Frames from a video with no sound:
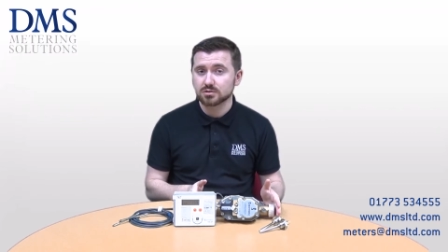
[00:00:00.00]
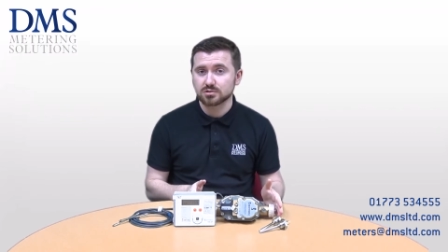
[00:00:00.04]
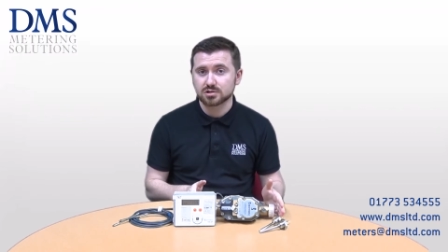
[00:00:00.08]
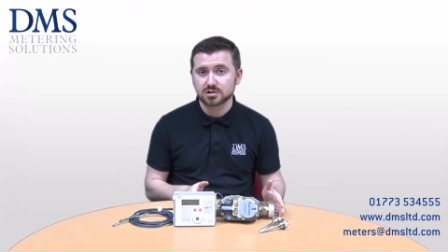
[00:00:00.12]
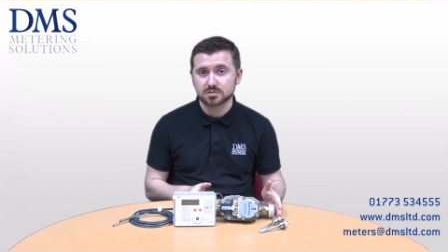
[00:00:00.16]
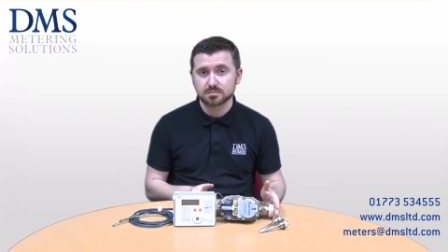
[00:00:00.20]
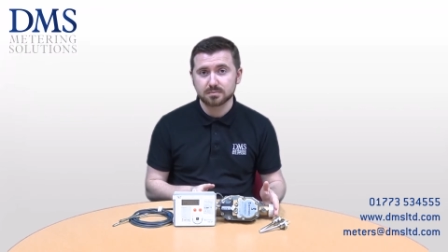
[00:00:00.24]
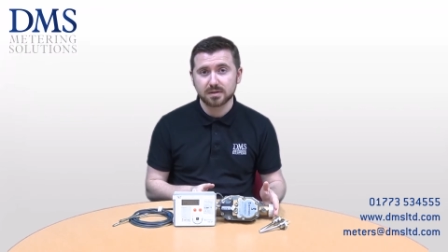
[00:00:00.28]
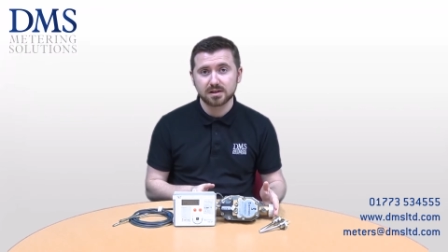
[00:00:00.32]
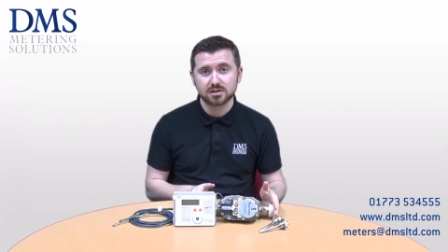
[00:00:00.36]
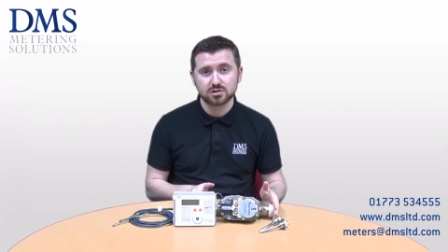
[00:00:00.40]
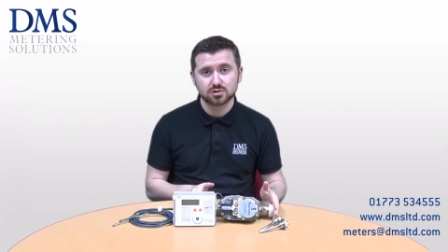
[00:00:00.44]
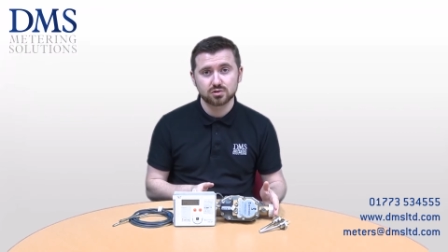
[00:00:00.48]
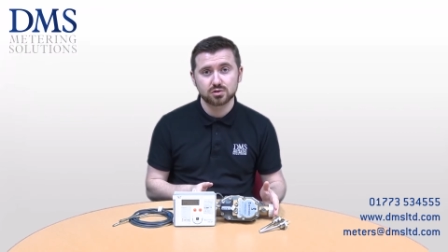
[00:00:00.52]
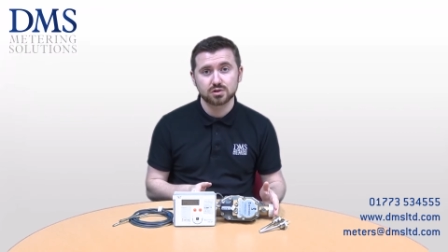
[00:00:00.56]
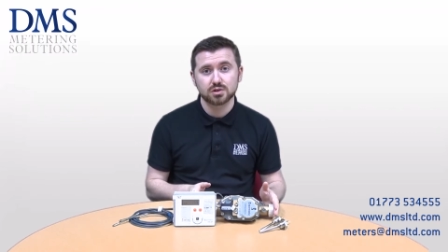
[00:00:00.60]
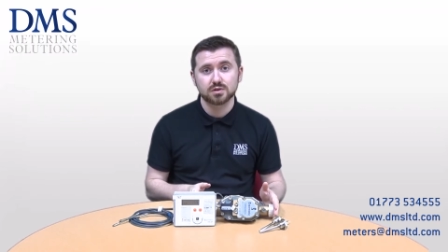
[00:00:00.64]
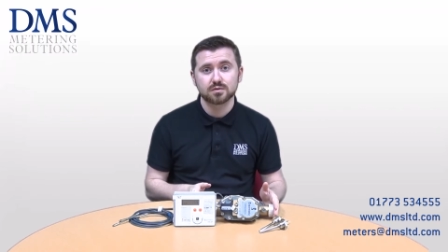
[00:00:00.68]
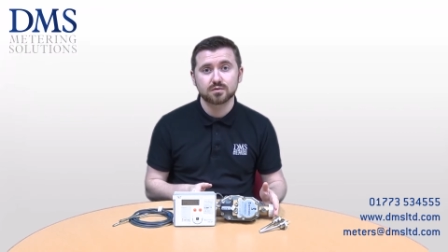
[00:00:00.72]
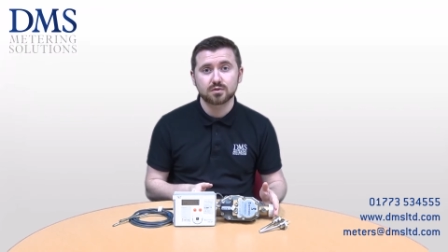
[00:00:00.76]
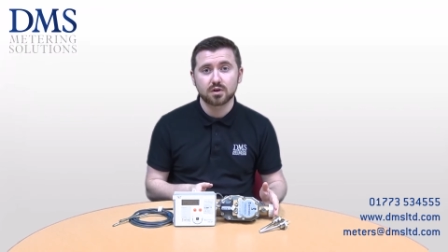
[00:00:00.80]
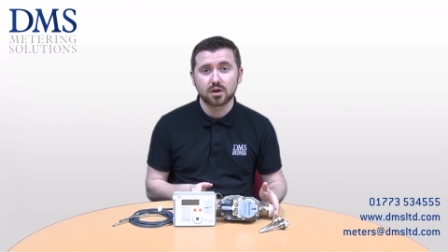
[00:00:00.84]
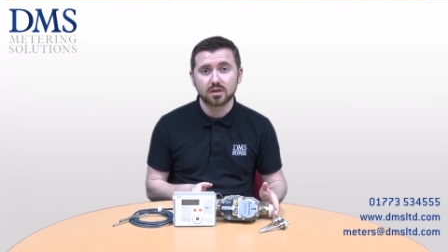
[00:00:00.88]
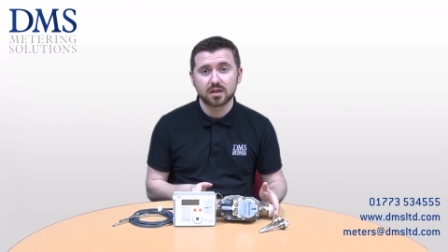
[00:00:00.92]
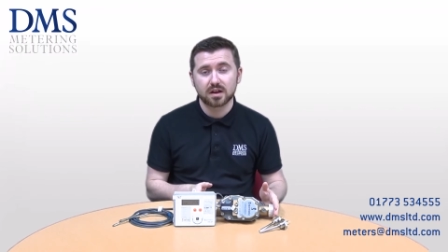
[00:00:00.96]
so just make
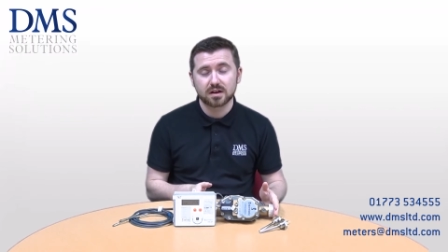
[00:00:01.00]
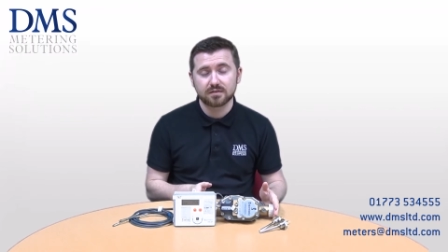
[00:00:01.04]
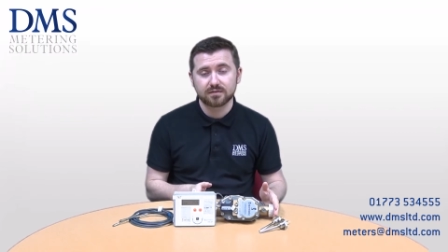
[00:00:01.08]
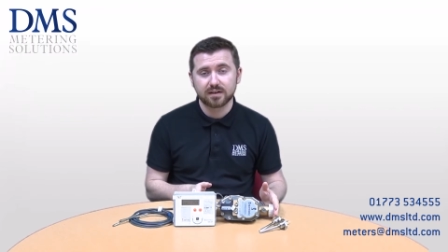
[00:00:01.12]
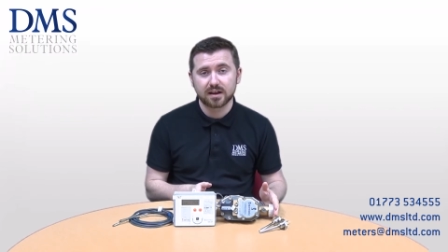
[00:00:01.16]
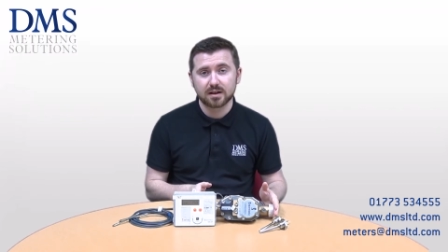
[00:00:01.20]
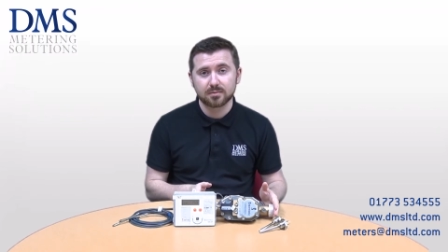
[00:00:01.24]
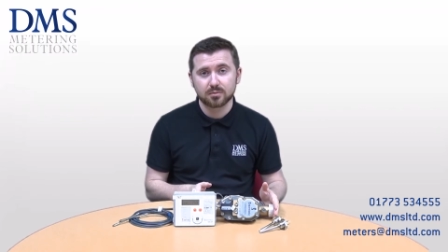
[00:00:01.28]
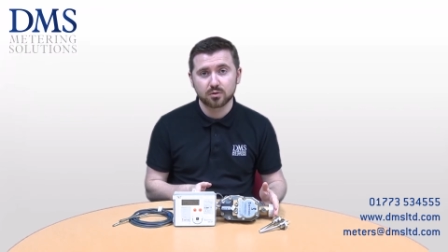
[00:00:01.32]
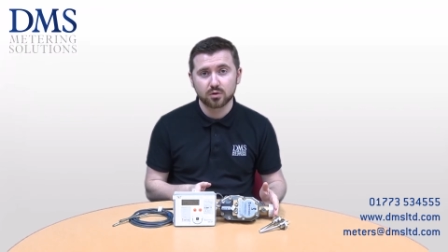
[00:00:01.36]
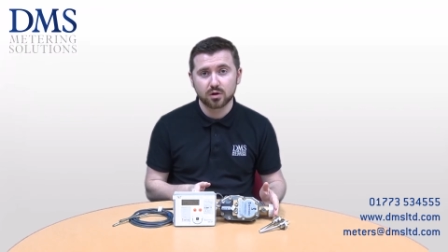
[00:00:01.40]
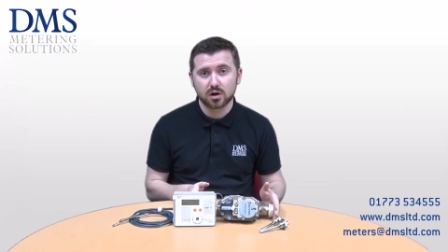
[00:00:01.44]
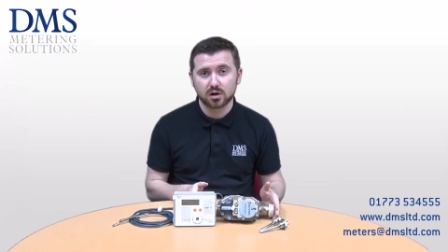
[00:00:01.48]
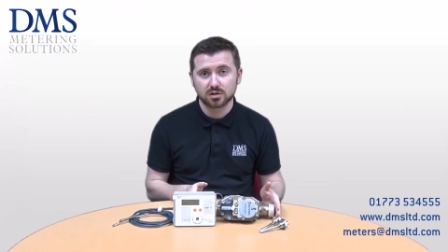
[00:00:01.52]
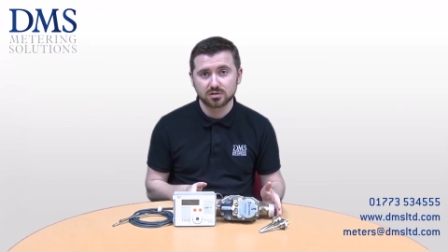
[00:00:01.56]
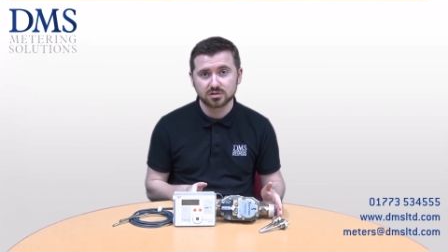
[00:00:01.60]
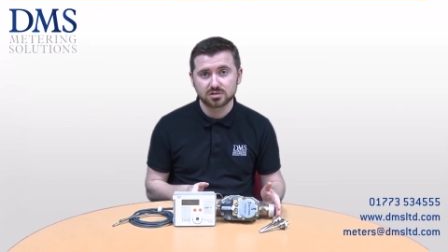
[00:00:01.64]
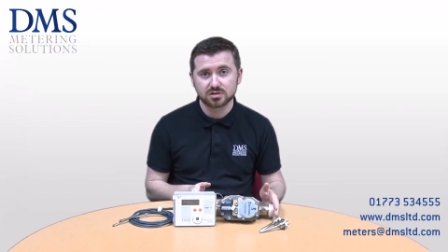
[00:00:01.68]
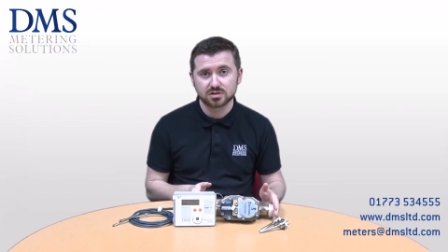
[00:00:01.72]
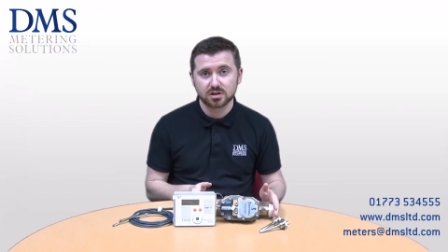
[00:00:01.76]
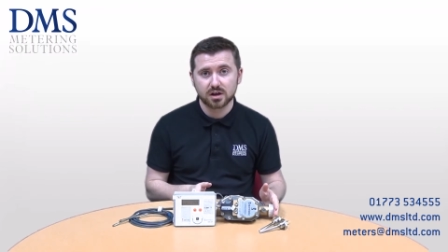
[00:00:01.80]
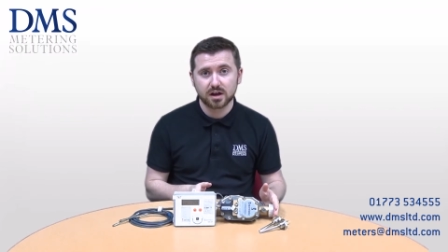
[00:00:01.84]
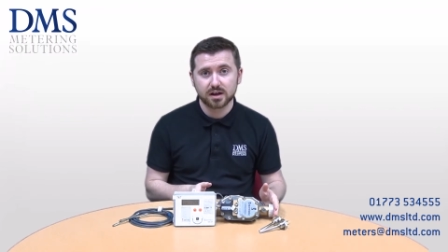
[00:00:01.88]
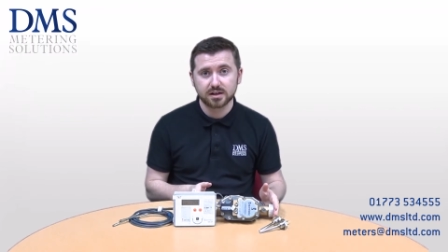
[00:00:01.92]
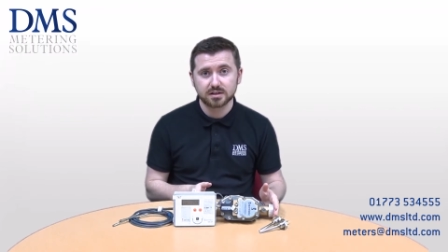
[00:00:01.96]
sure you've got that available
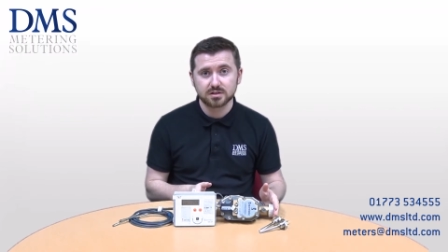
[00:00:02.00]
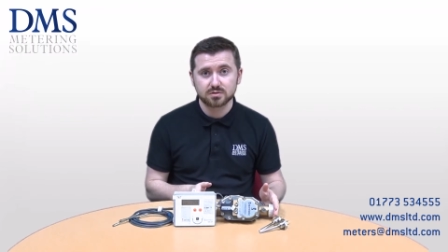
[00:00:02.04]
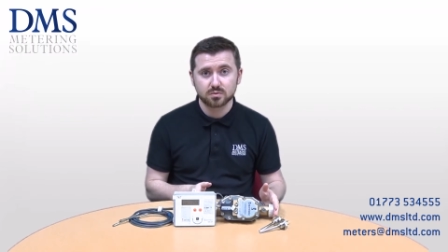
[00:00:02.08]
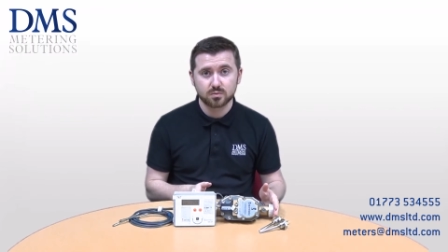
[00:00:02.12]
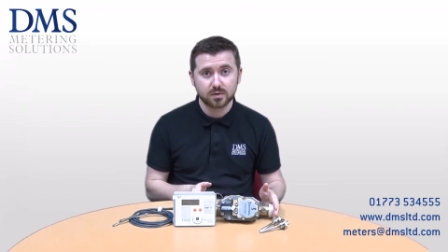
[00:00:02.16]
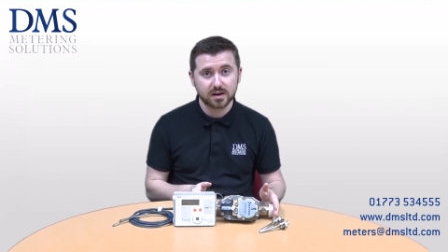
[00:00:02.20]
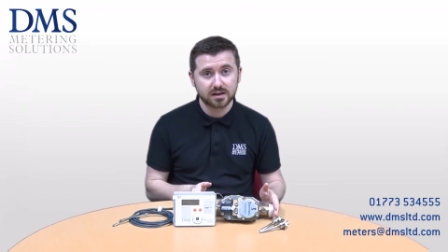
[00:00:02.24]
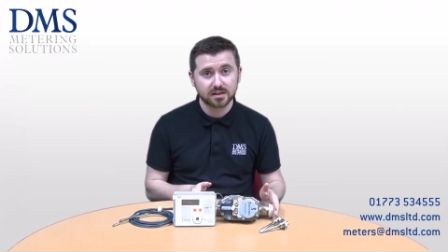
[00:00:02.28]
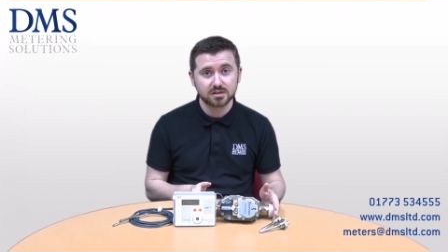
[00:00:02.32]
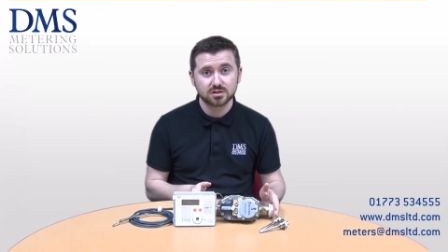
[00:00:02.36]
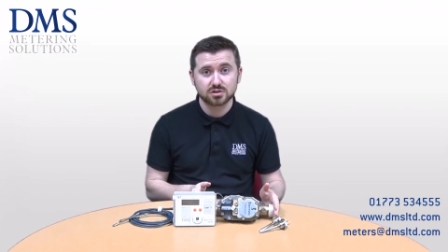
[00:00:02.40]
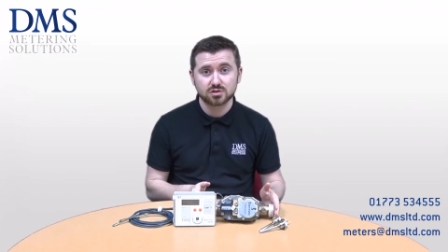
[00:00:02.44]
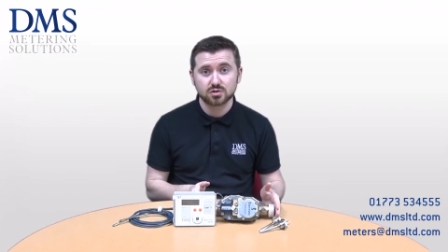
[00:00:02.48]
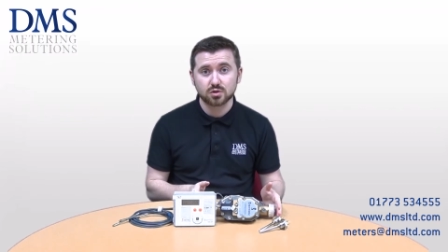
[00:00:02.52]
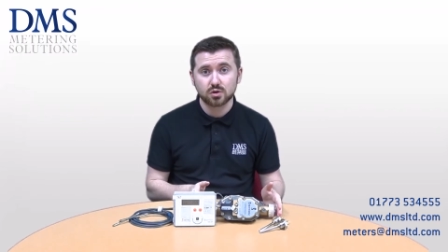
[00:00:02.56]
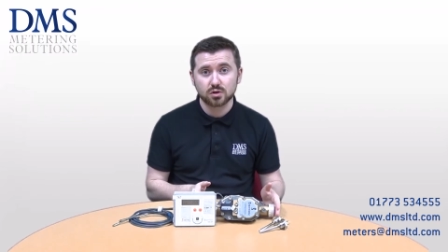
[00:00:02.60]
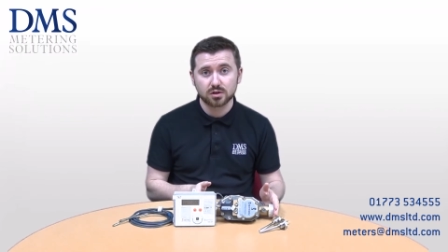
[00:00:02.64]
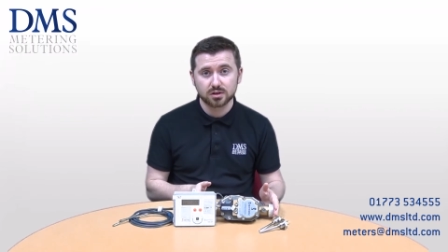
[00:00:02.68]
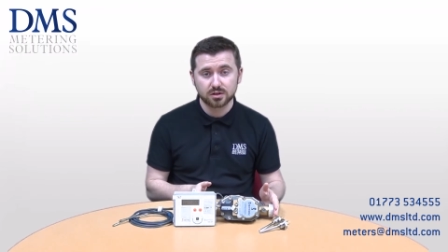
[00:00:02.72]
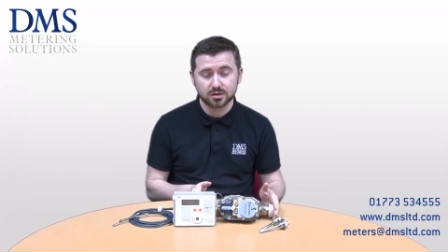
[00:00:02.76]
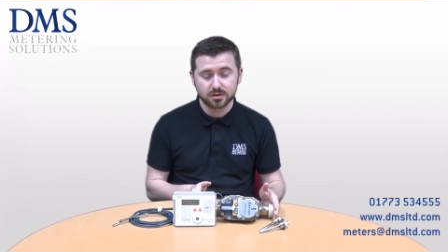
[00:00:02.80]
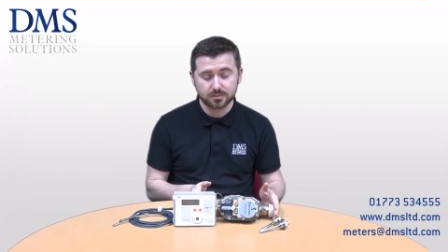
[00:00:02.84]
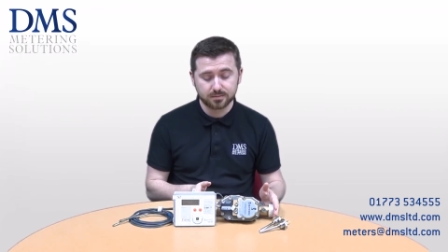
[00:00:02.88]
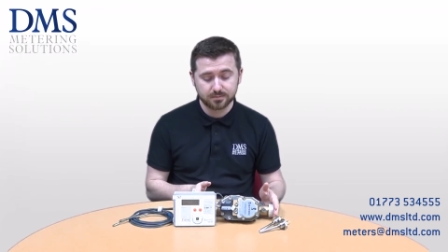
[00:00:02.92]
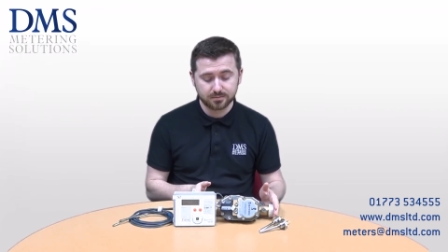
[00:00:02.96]
on site when
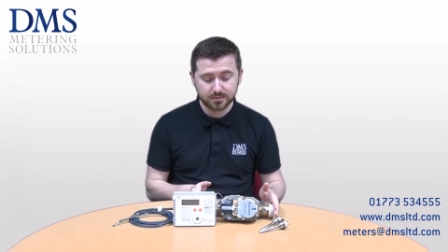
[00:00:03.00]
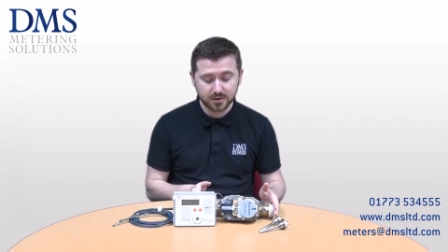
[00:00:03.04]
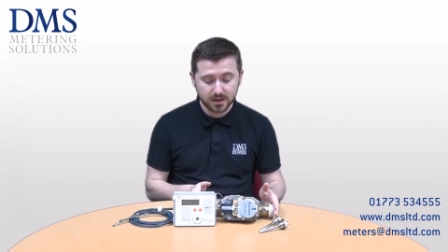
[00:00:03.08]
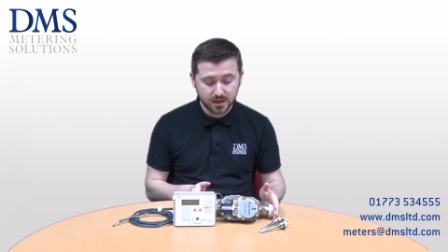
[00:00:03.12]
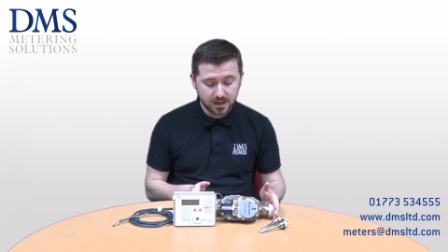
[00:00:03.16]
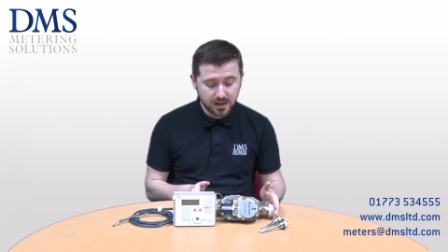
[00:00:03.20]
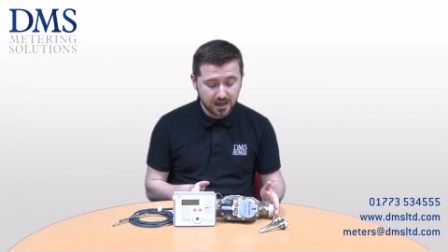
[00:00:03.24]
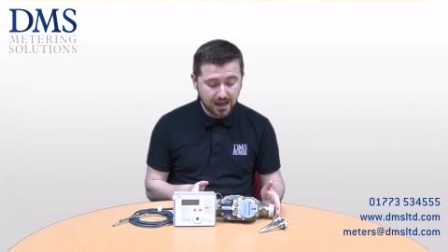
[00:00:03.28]
installing them.